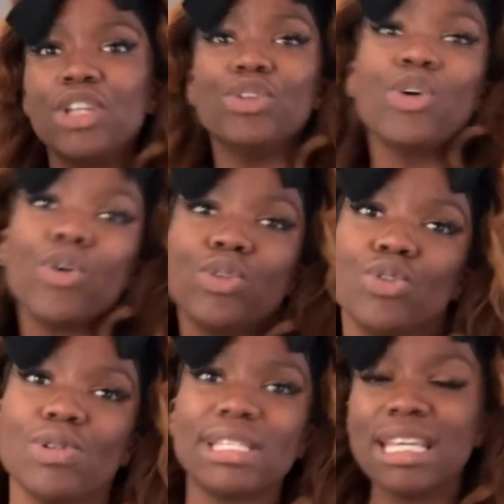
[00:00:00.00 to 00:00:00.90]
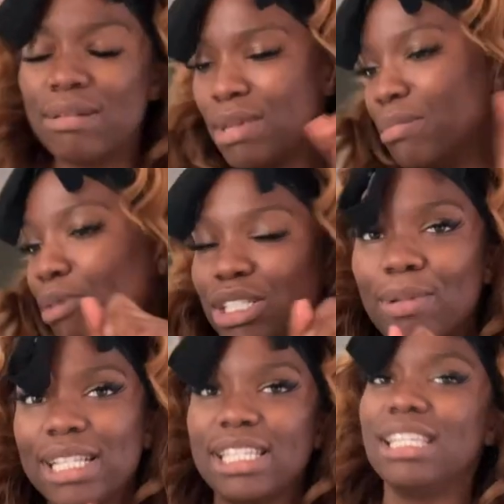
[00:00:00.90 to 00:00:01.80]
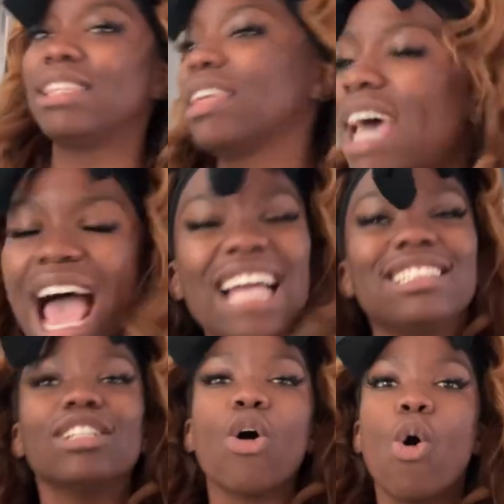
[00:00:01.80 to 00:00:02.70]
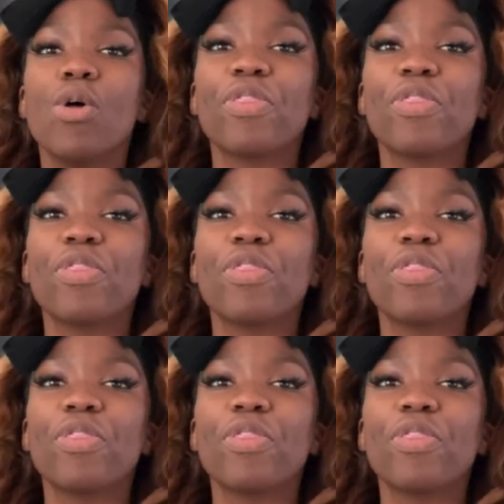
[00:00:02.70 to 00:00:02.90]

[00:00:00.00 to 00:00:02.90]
you know, you seeing me brush my teeth. I did a whole